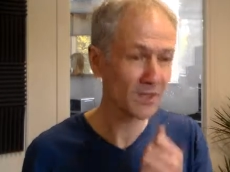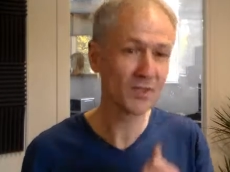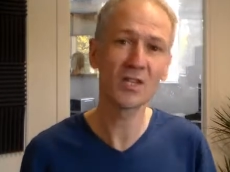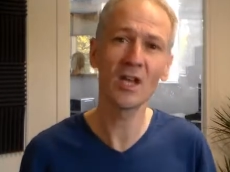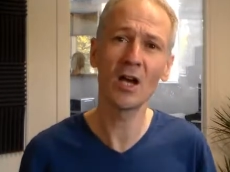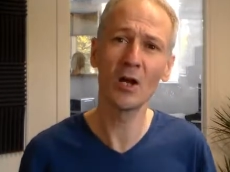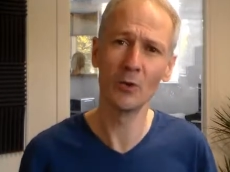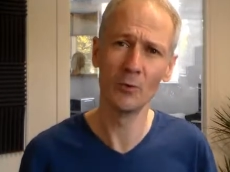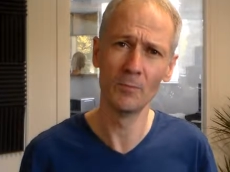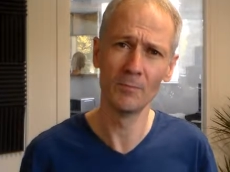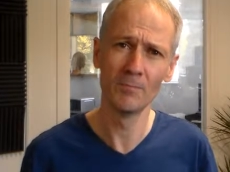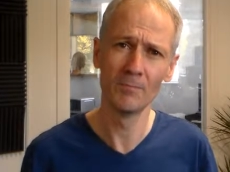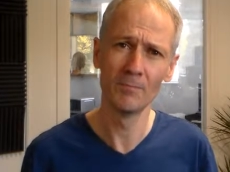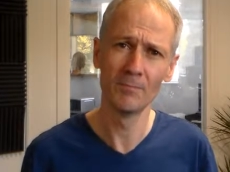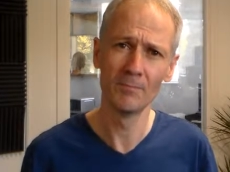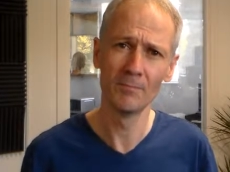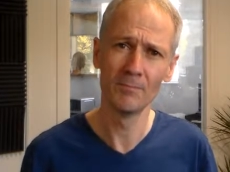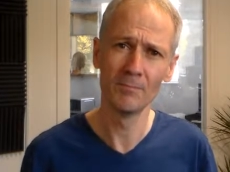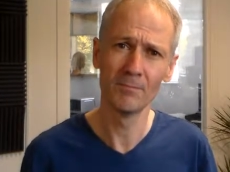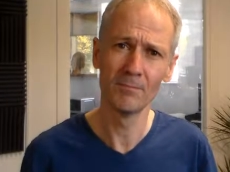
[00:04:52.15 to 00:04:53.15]
So,
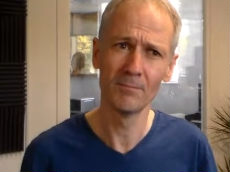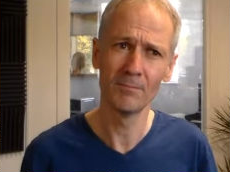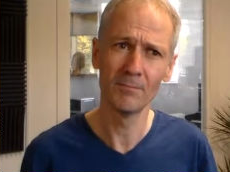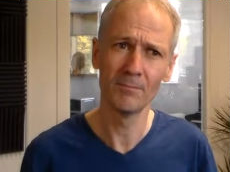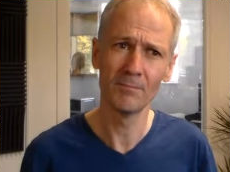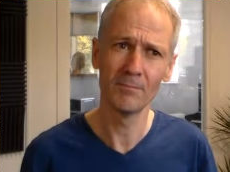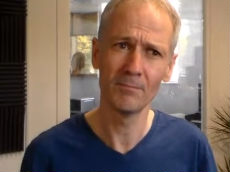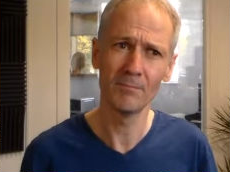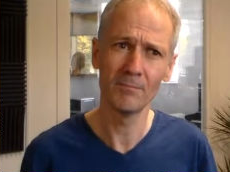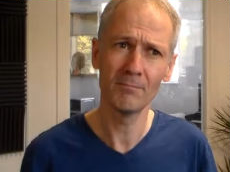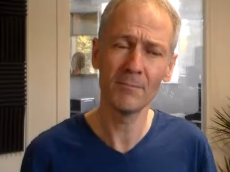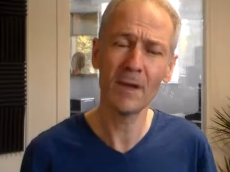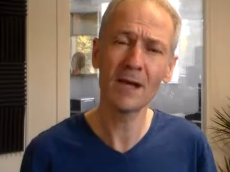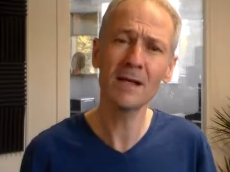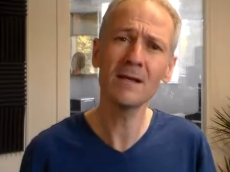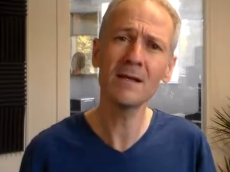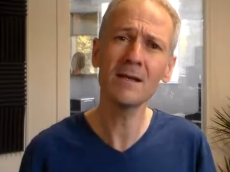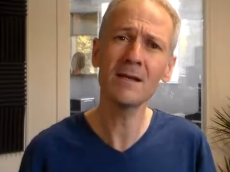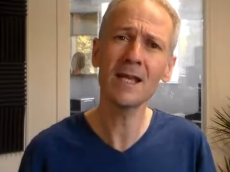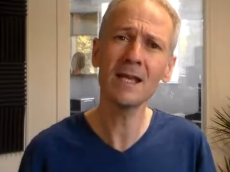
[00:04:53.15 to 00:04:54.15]

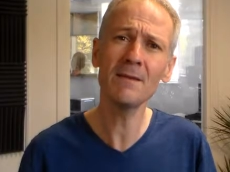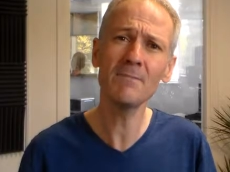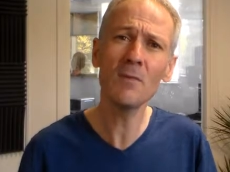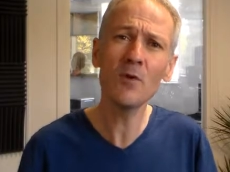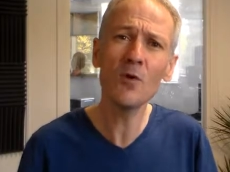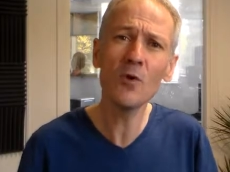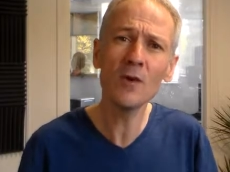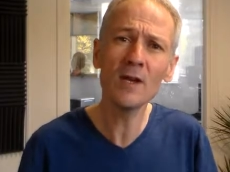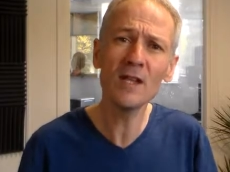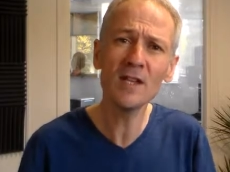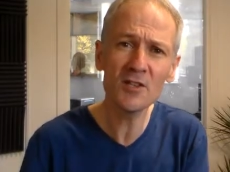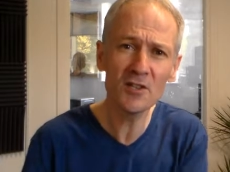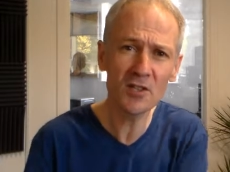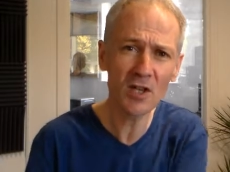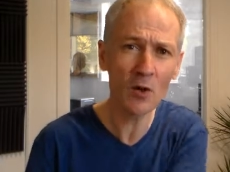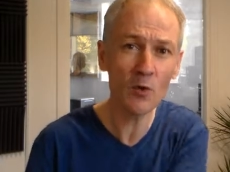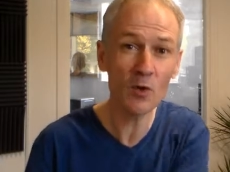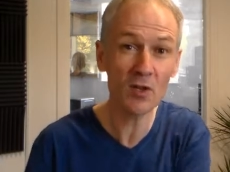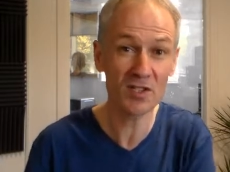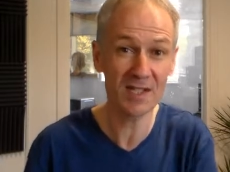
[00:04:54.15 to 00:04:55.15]
Monday morning
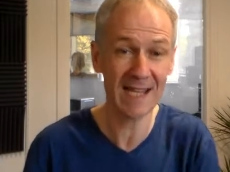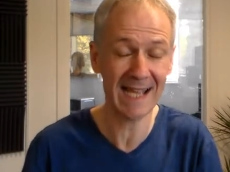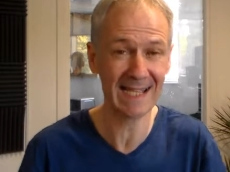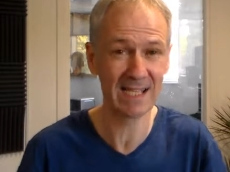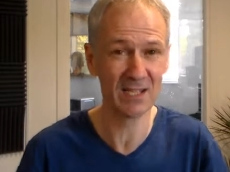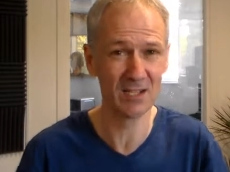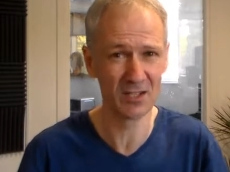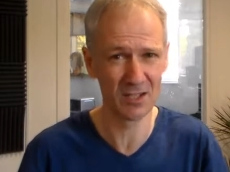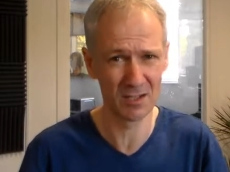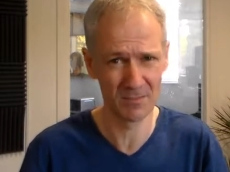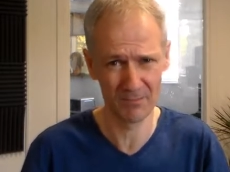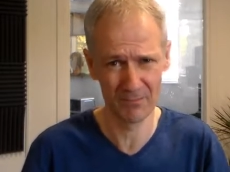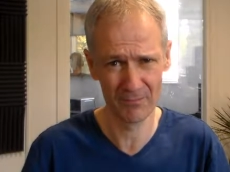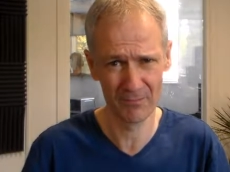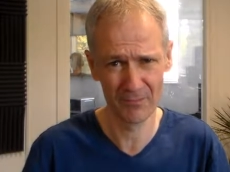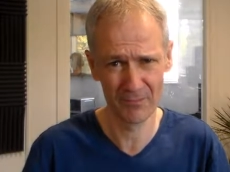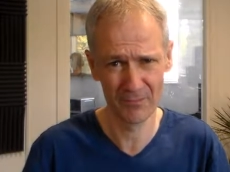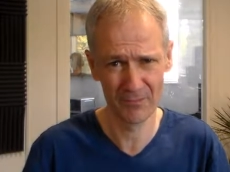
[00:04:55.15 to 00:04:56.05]
shoulder saggers.